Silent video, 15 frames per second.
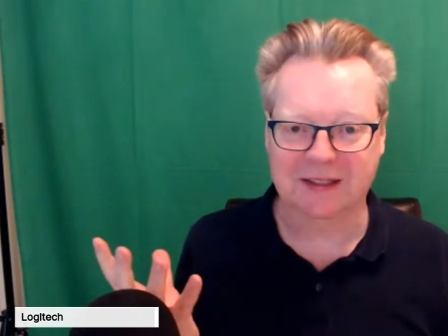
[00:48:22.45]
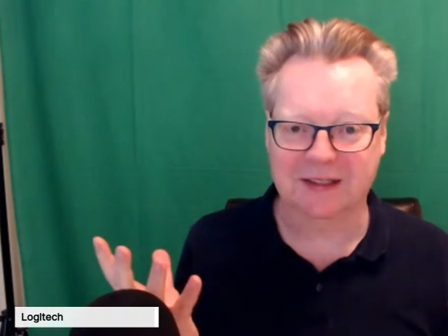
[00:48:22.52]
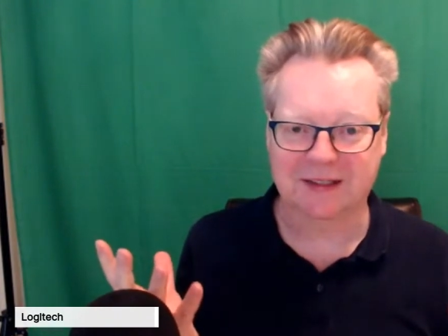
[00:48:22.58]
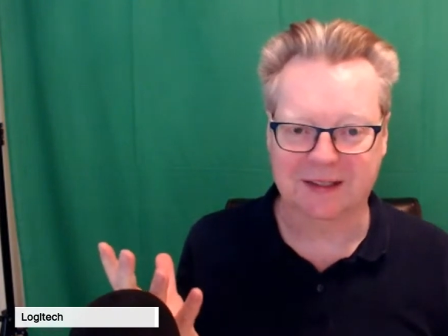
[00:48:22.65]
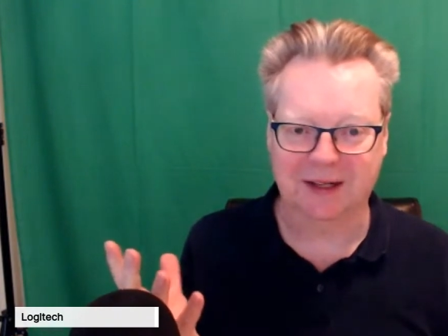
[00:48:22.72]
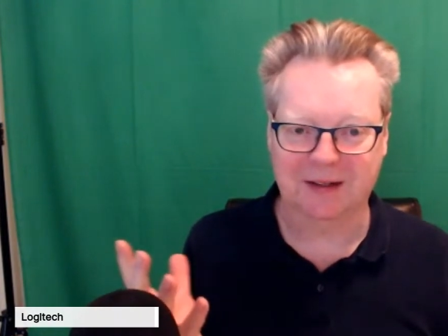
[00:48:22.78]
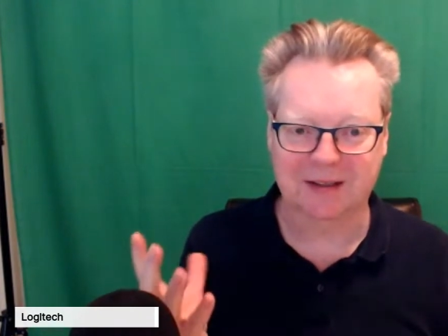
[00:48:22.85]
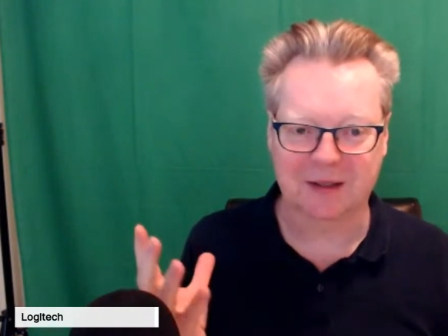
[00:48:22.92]

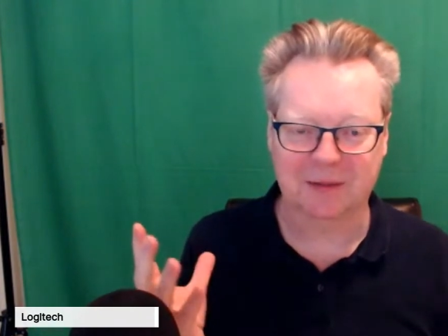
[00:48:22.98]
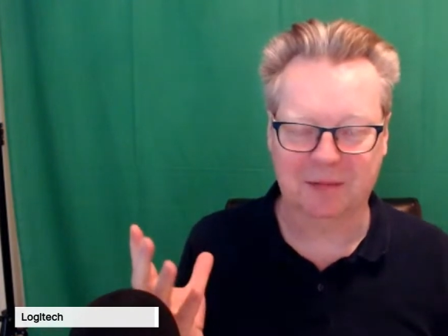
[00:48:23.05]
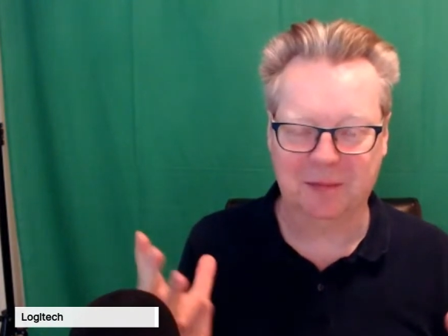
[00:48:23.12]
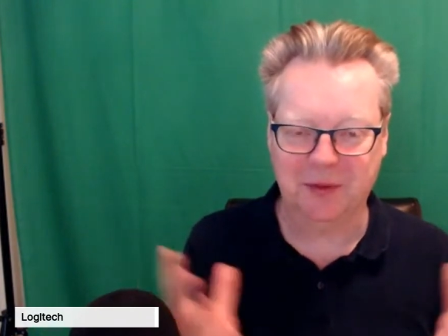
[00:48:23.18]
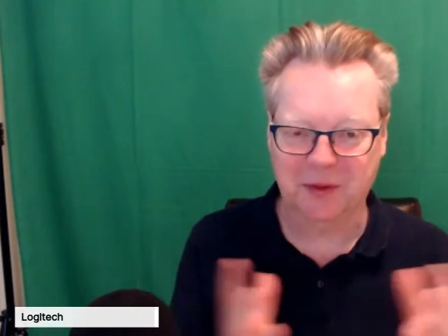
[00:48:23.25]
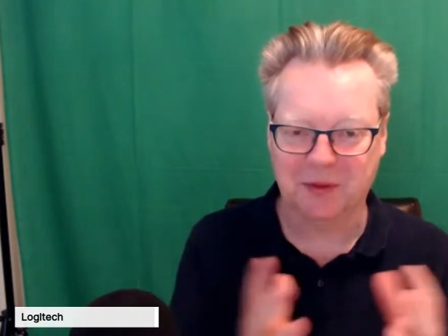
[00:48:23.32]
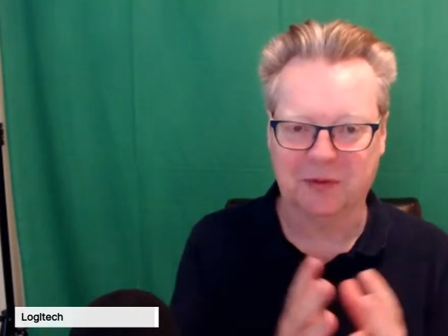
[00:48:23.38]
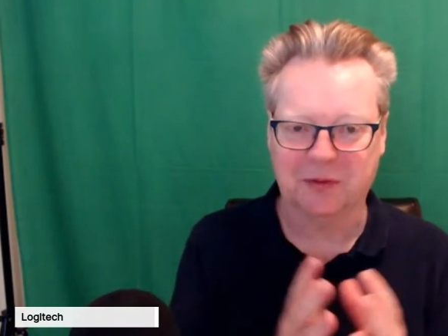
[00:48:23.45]
It's you know, it's a
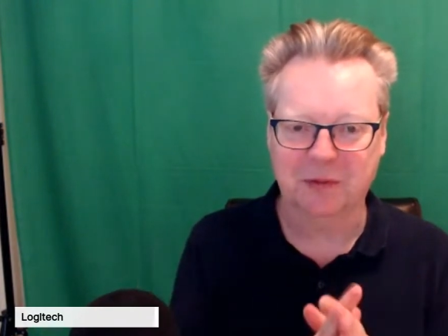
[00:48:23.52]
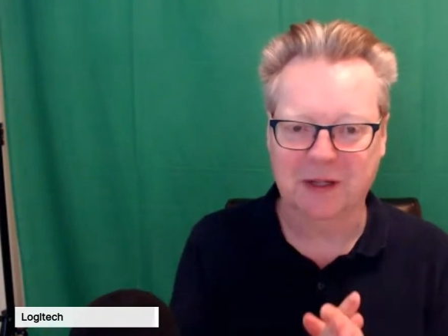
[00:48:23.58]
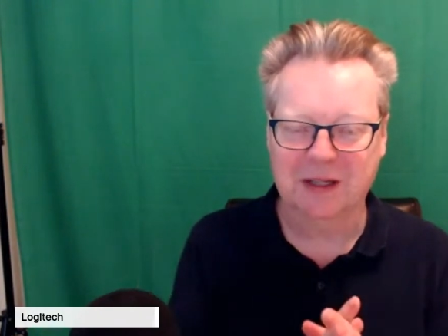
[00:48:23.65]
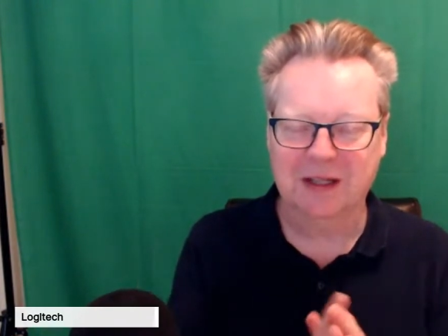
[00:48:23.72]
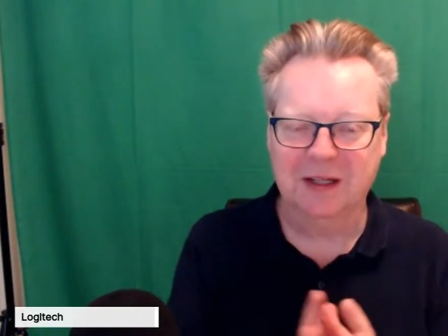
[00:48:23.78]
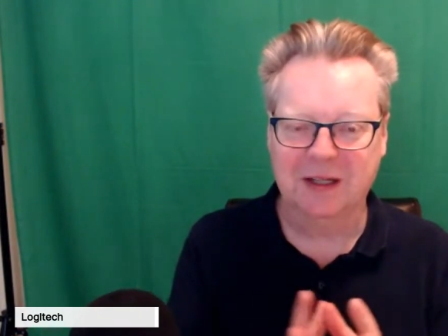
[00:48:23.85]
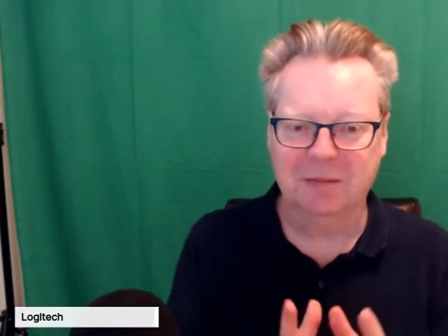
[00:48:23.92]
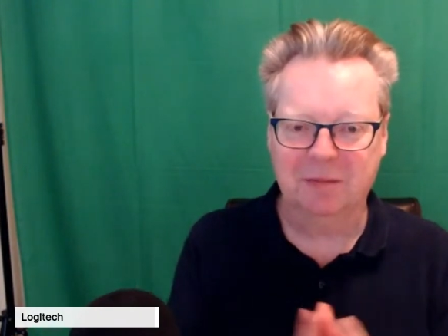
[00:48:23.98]
beautiful,
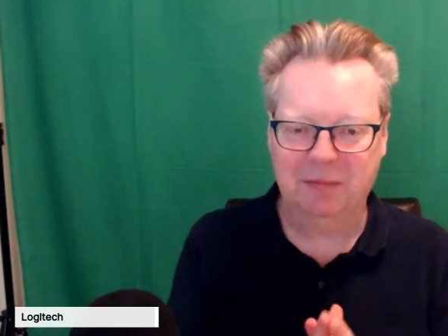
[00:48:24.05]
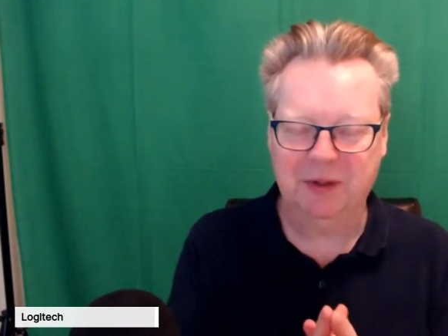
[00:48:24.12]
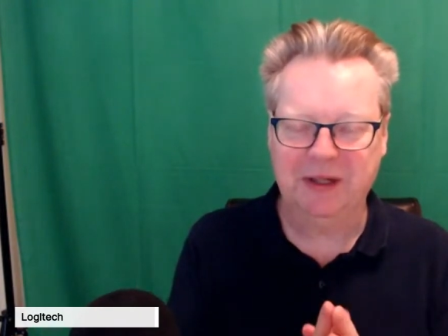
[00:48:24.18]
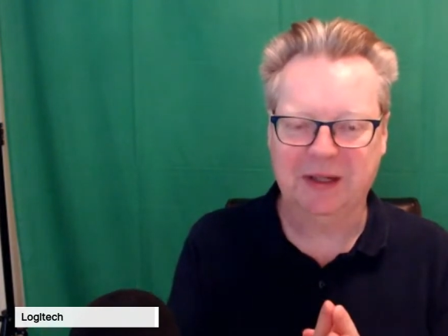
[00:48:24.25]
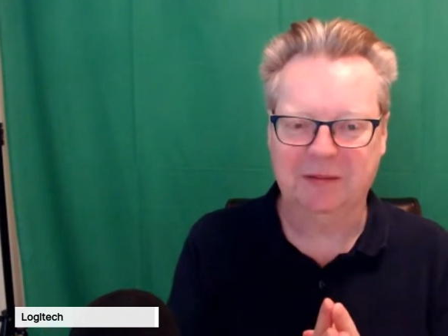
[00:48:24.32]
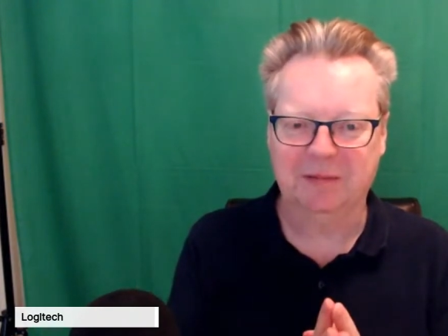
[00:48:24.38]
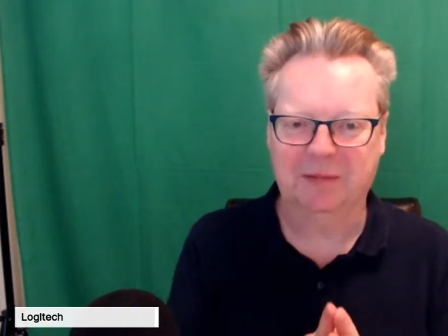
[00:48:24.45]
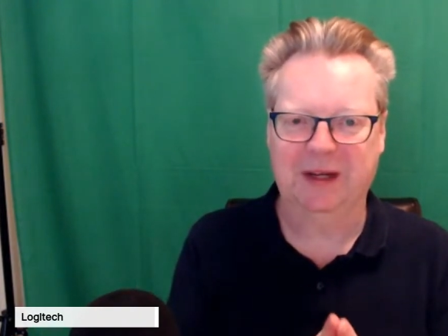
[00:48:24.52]

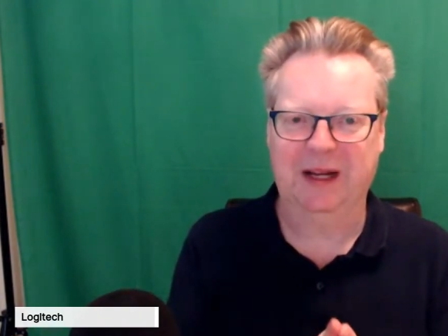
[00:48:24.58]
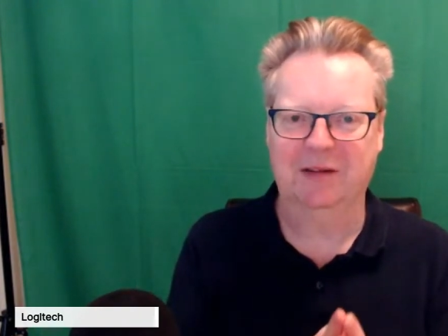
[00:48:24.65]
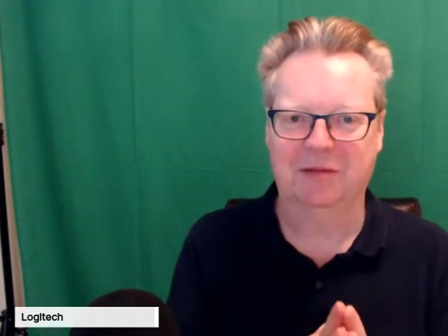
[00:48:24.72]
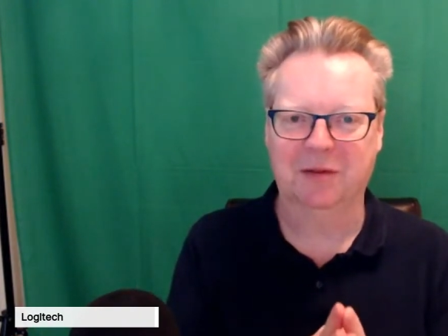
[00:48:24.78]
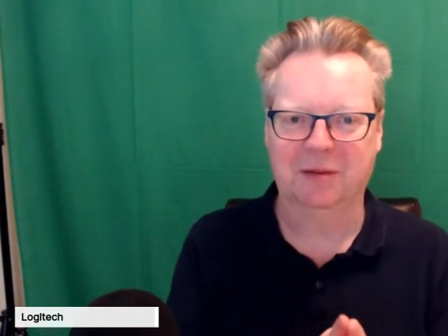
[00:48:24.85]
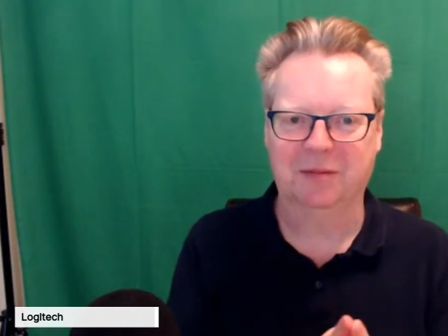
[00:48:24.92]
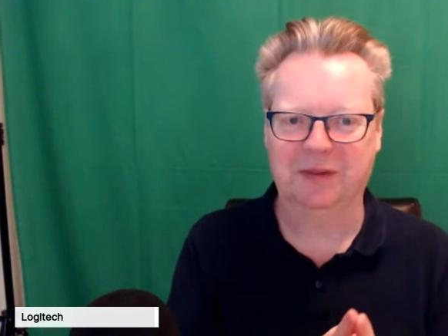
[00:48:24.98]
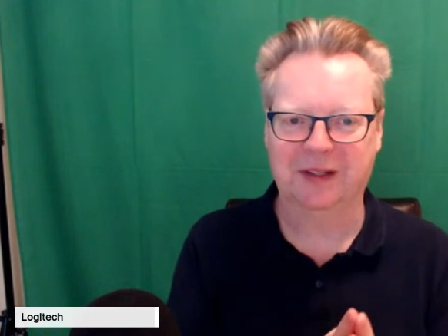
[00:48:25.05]
brilliant
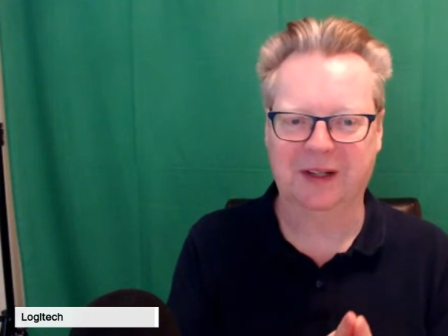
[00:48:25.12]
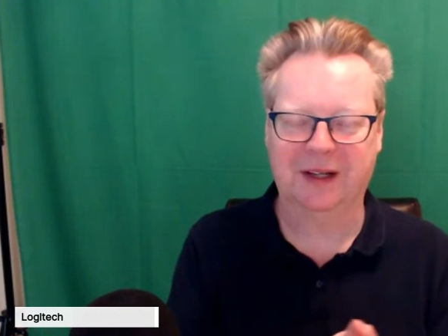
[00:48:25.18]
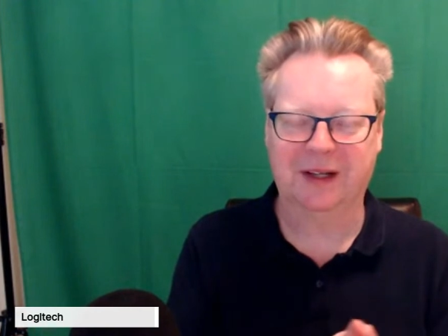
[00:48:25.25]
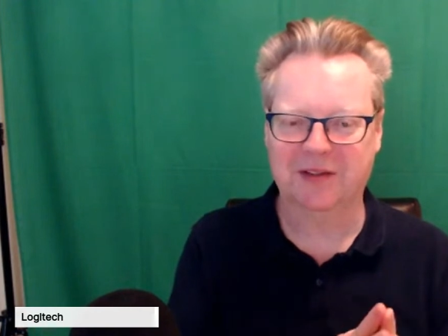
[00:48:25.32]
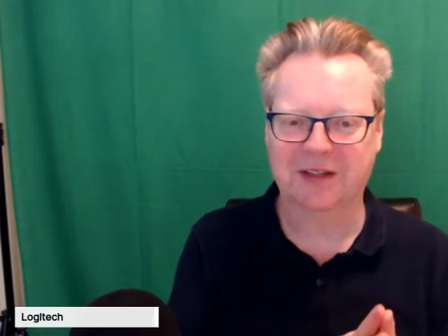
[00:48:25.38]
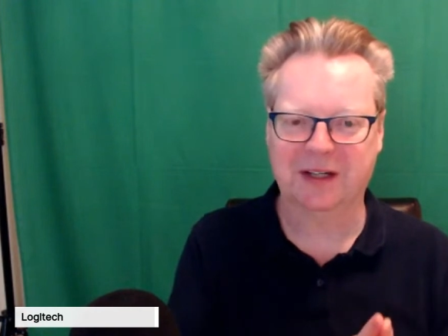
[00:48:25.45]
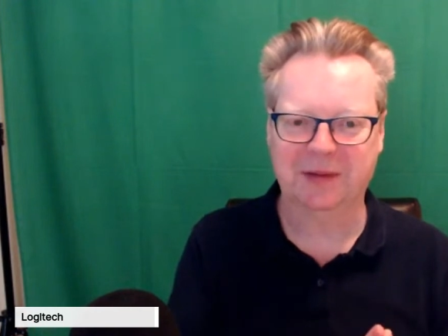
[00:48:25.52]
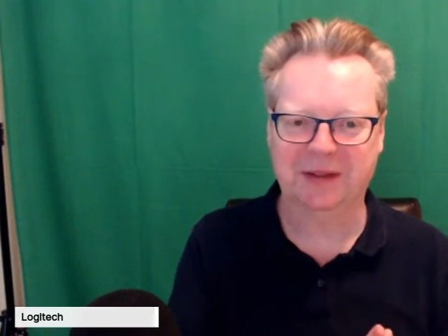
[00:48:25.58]
platform for
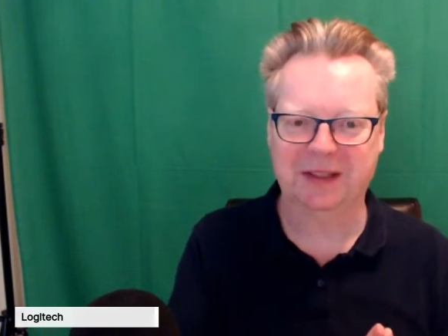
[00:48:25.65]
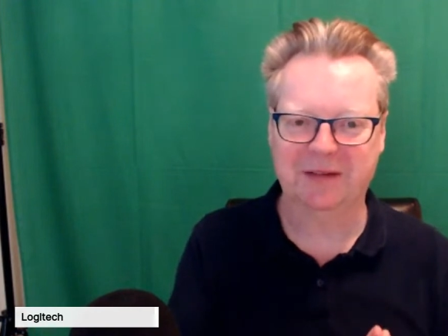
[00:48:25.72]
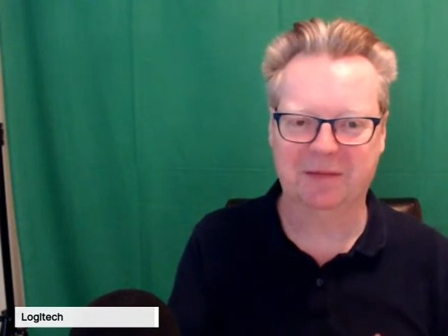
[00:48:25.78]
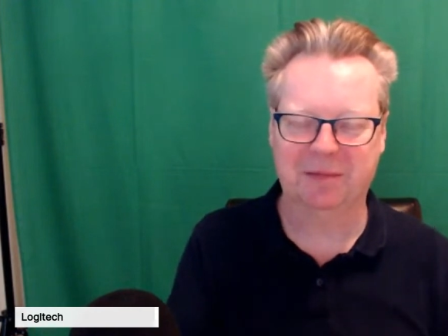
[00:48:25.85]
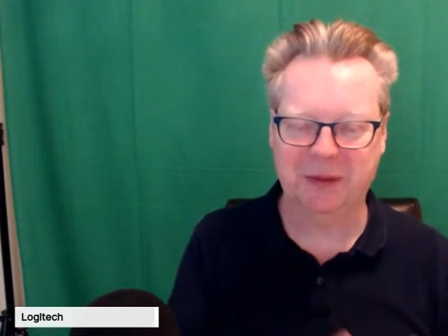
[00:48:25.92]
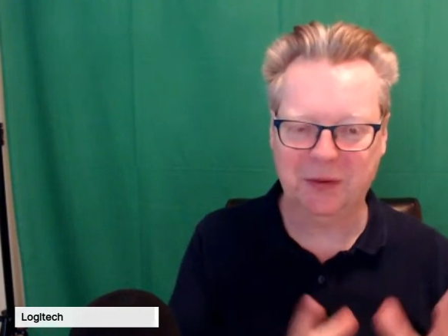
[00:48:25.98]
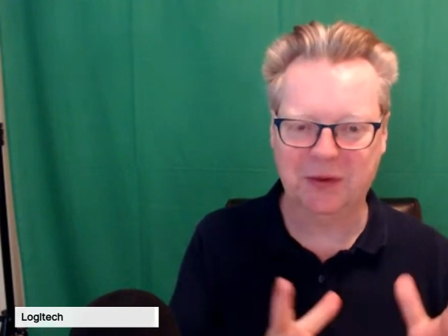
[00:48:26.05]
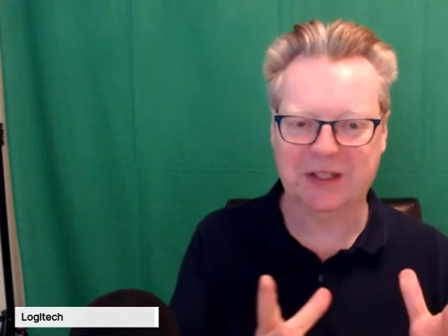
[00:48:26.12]
live streaming.
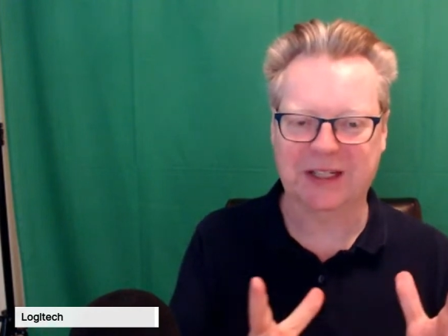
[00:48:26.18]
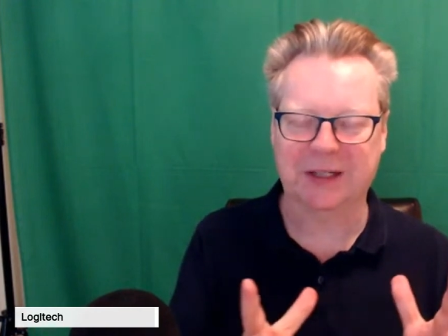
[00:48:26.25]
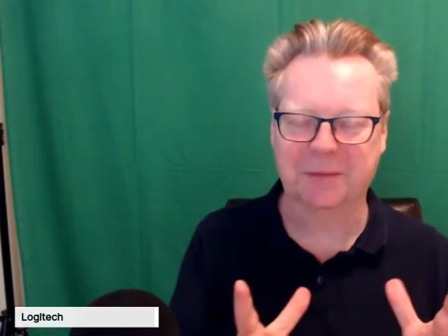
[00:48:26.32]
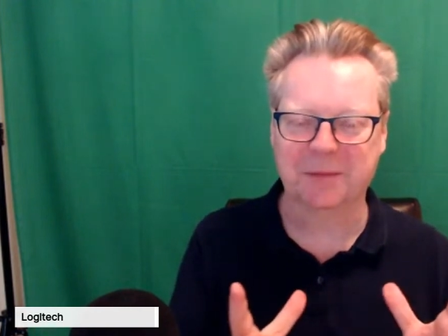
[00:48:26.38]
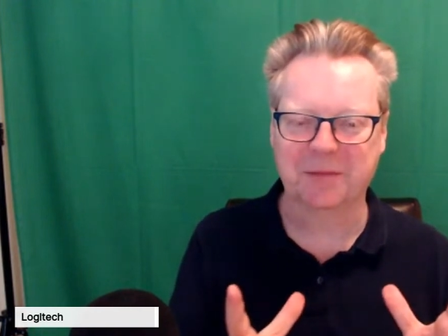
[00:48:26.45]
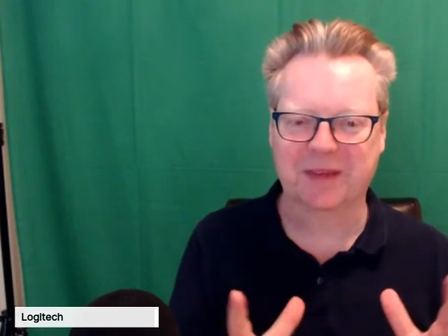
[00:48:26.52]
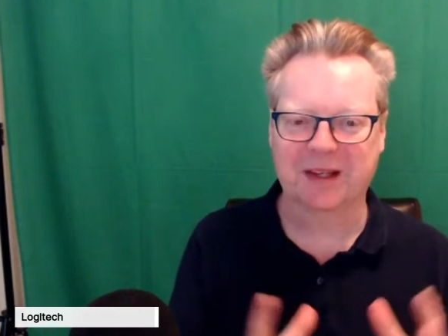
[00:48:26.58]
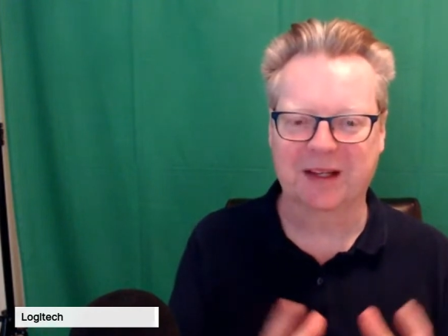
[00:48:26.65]
They've built
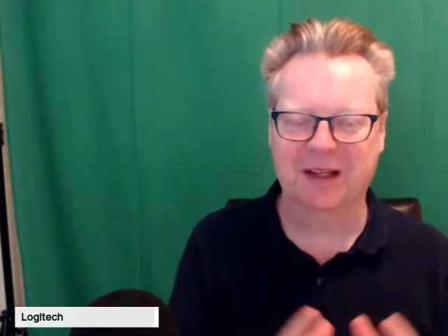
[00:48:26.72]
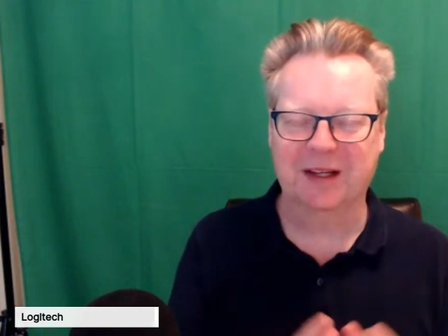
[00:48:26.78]
it